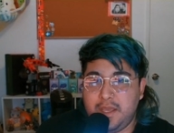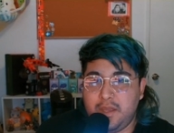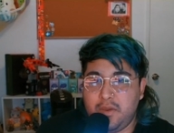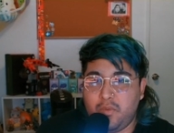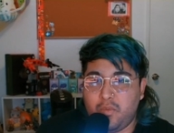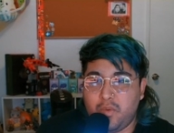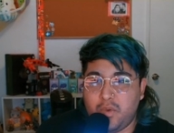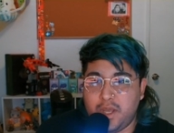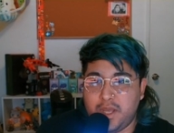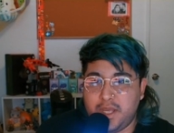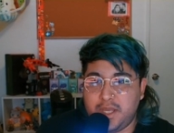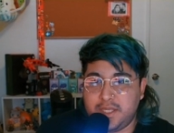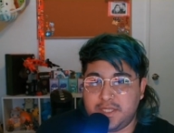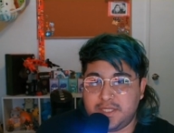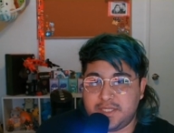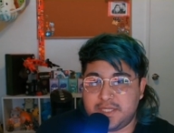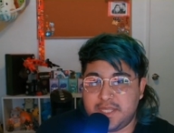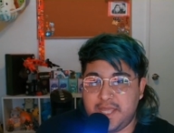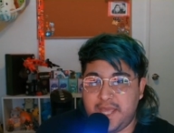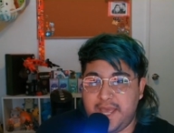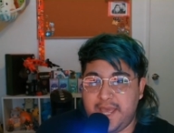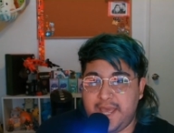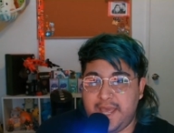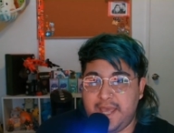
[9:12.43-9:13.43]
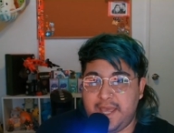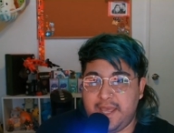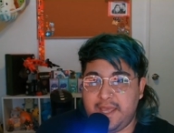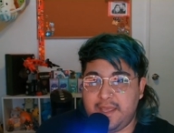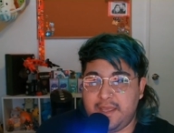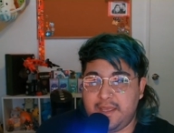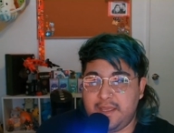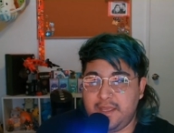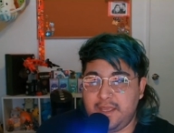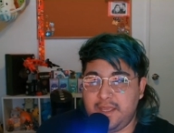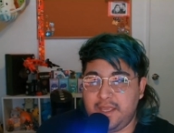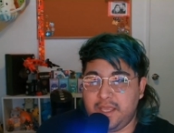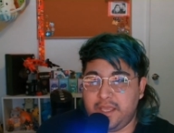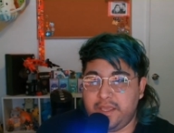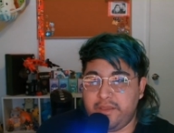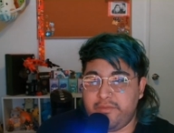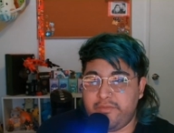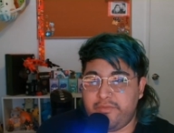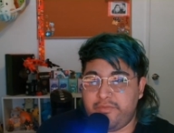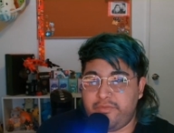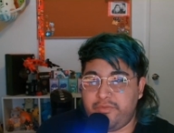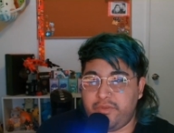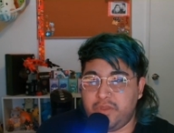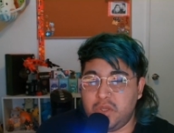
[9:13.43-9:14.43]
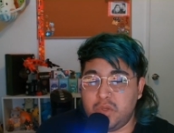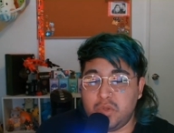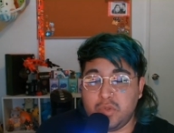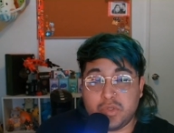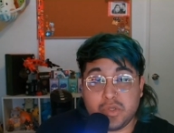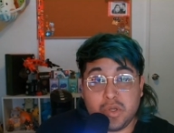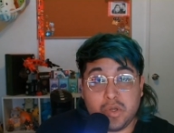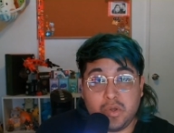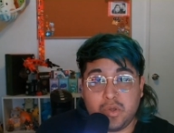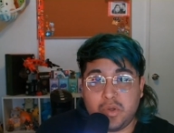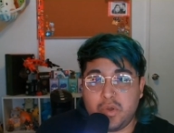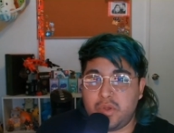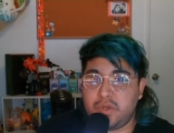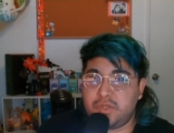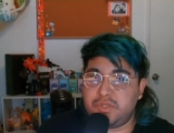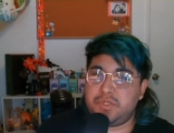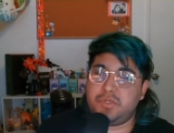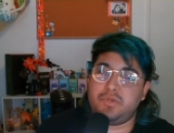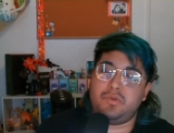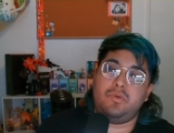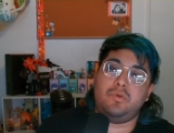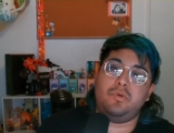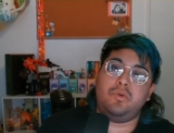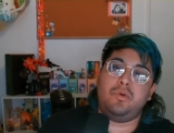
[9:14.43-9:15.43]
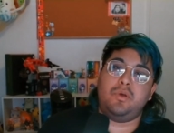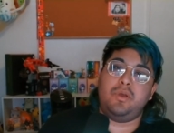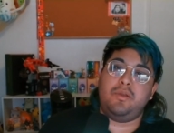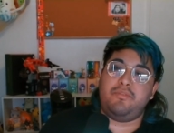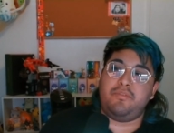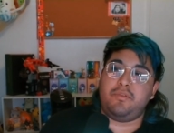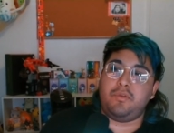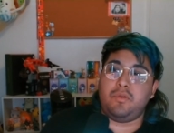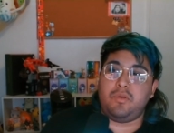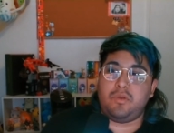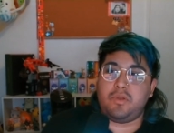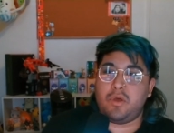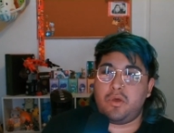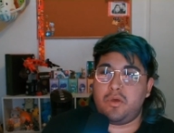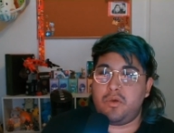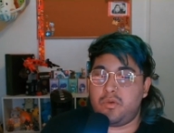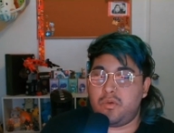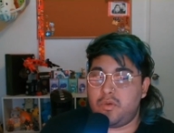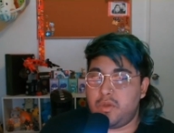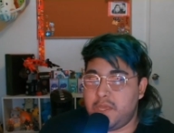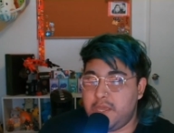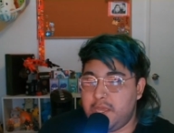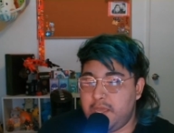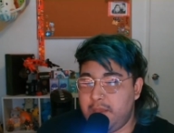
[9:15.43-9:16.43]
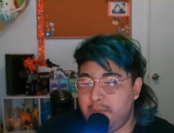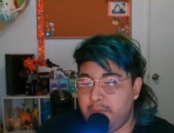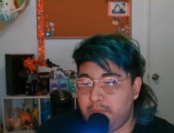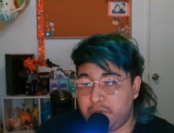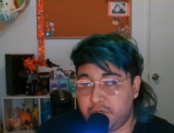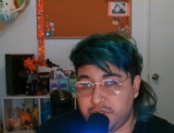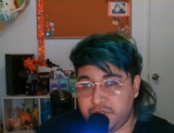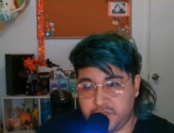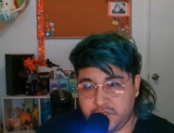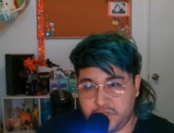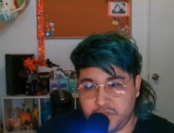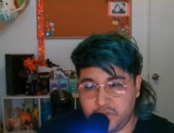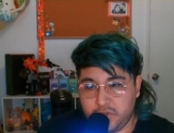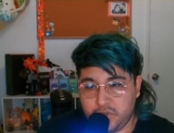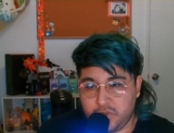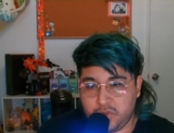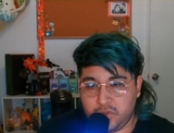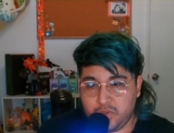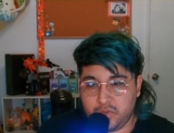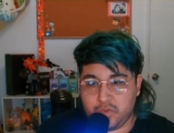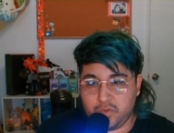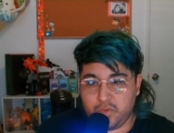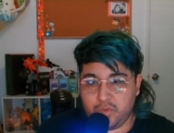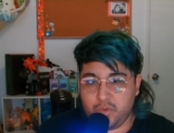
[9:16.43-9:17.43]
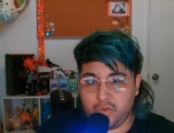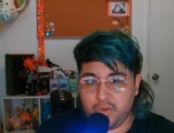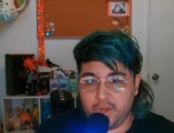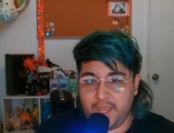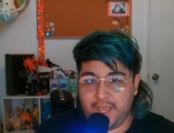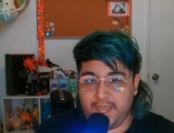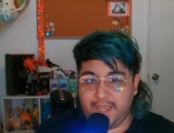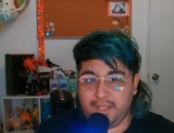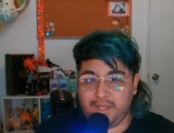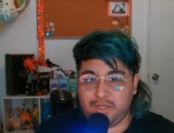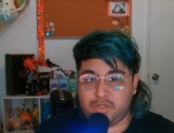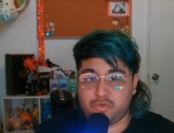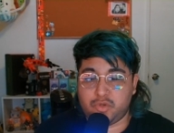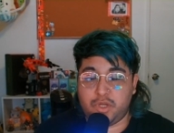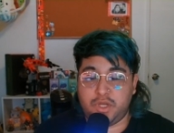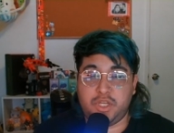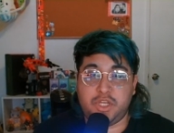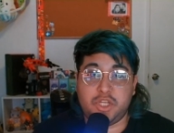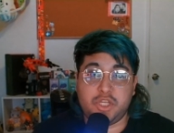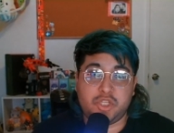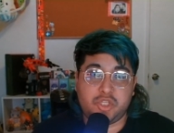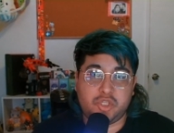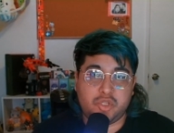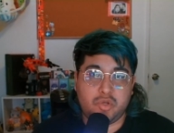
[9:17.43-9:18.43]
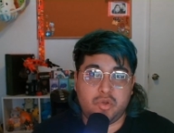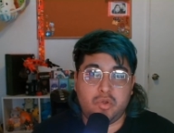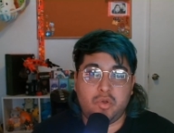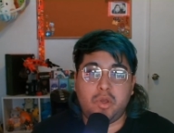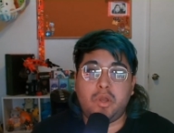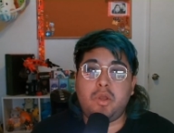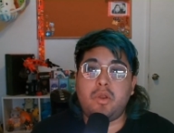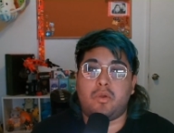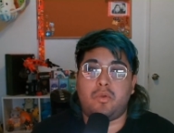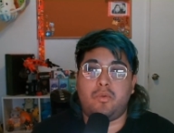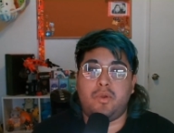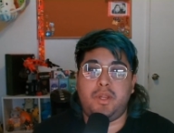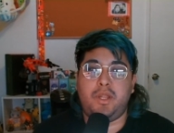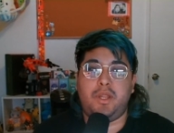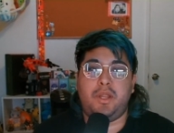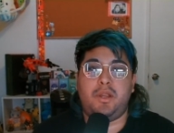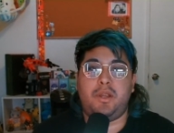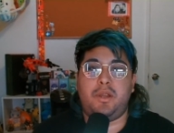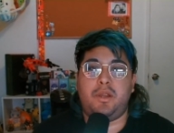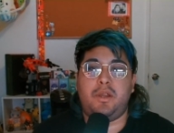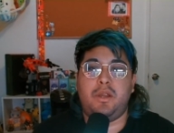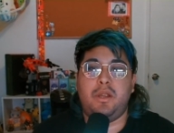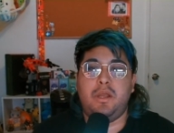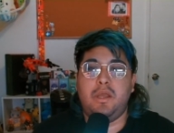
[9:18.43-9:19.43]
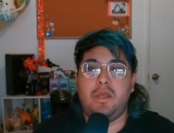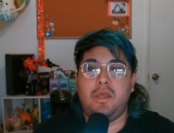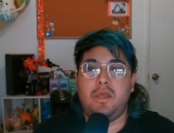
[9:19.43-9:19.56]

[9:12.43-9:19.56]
was that if you don't go to school, if you don't pursue a traditional career,